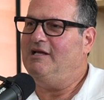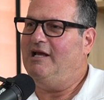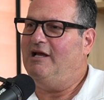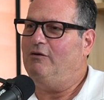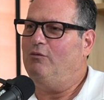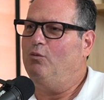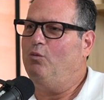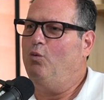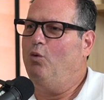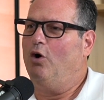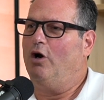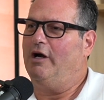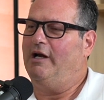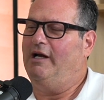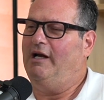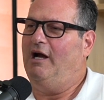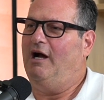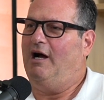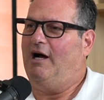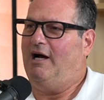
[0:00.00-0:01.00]

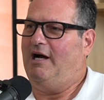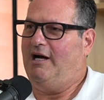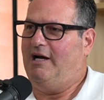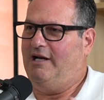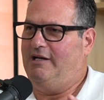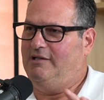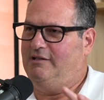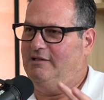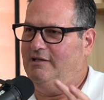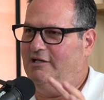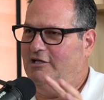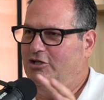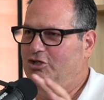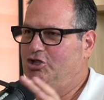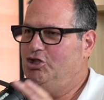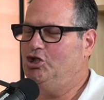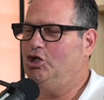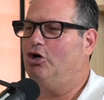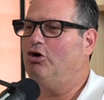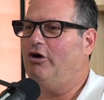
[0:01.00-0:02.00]
working on
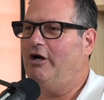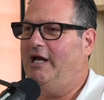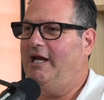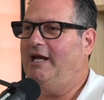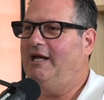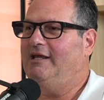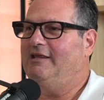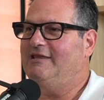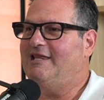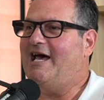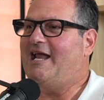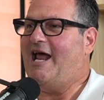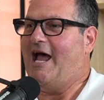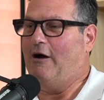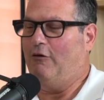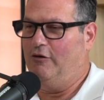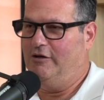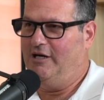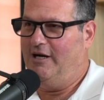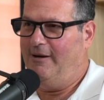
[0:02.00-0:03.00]
ensuring that
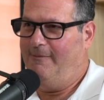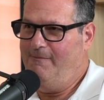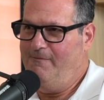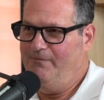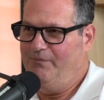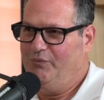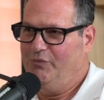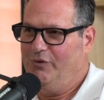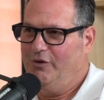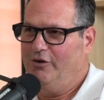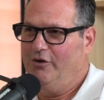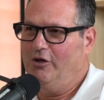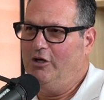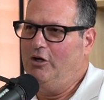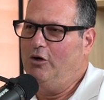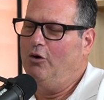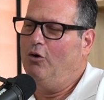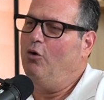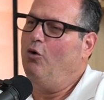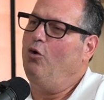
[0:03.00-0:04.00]
outcome,
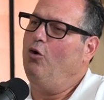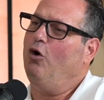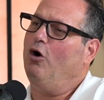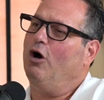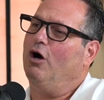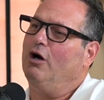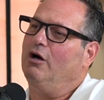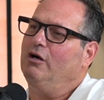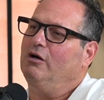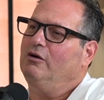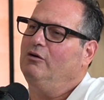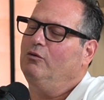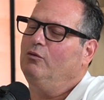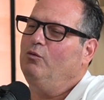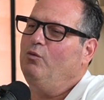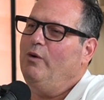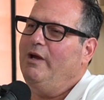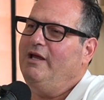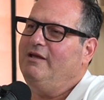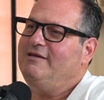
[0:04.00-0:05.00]
or
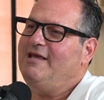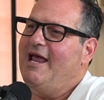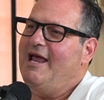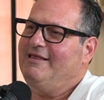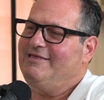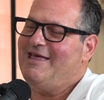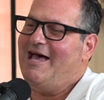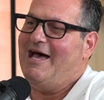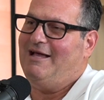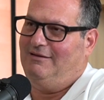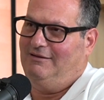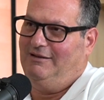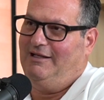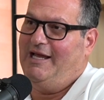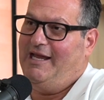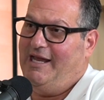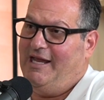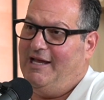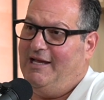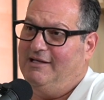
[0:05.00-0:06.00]
we take that
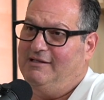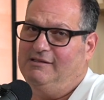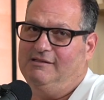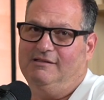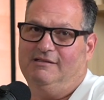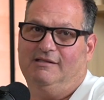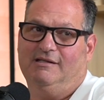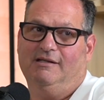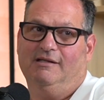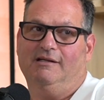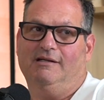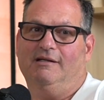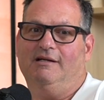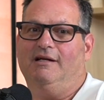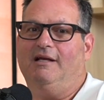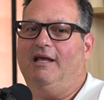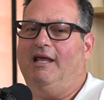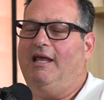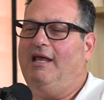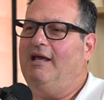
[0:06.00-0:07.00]
land
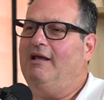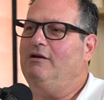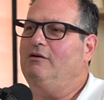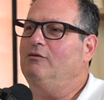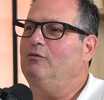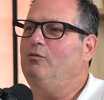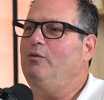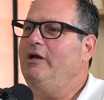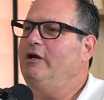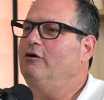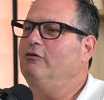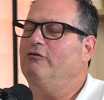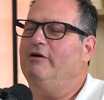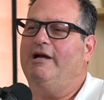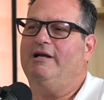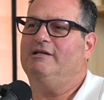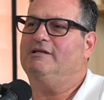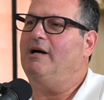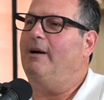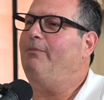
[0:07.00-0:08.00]
and we
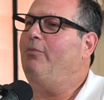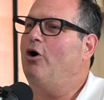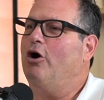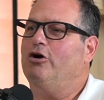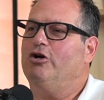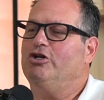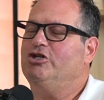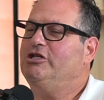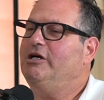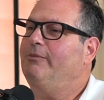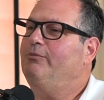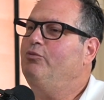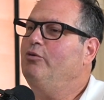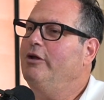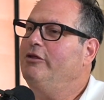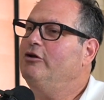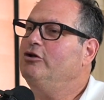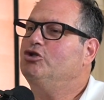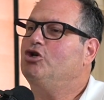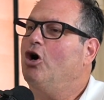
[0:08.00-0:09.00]
create a partnership
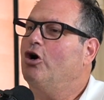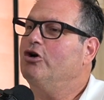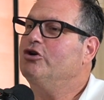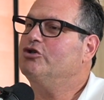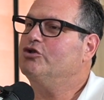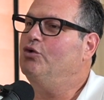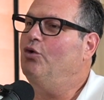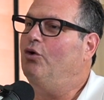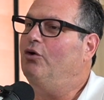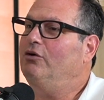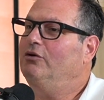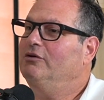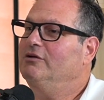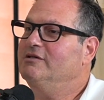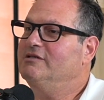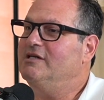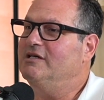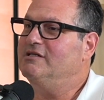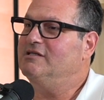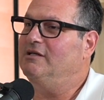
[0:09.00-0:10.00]
with the charter school
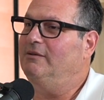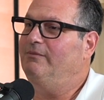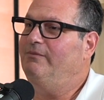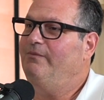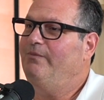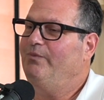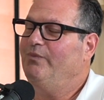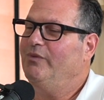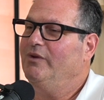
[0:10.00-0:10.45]
system.